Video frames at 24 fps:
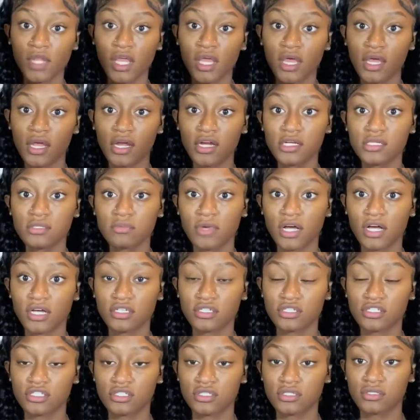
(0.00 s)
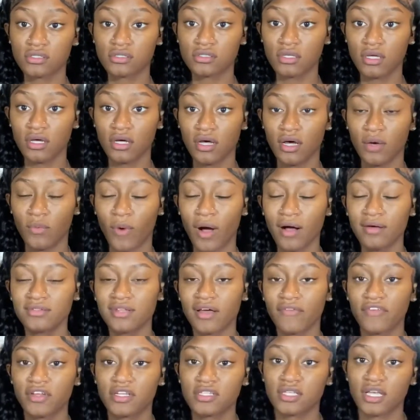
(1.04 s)
here's my, why was I
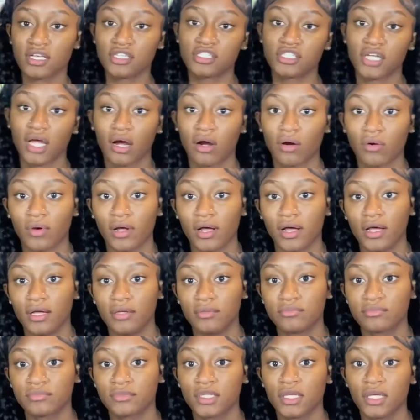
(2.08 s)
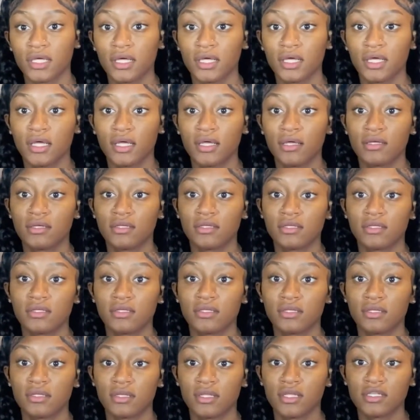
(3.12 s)
gonna say shower rod?
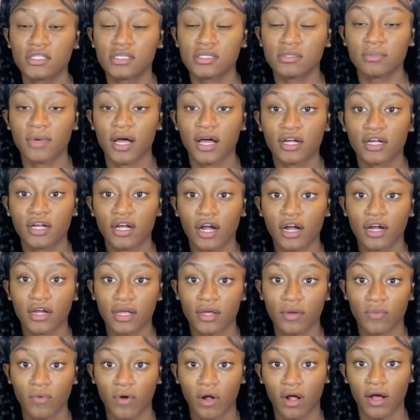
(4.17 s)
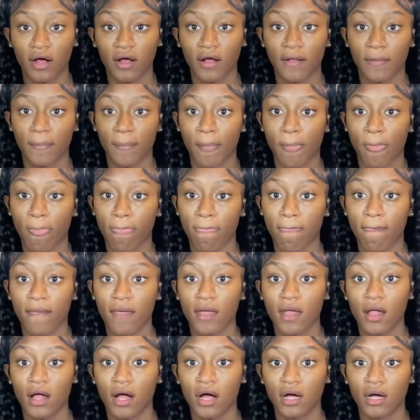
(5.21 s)
This is my curtain rod.
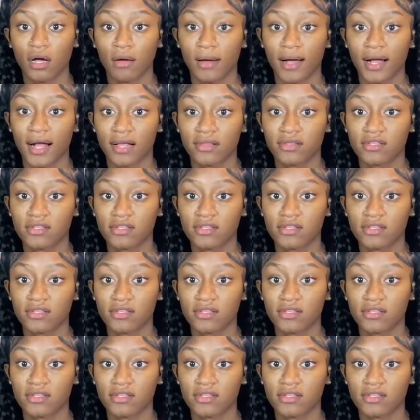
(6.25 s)
I got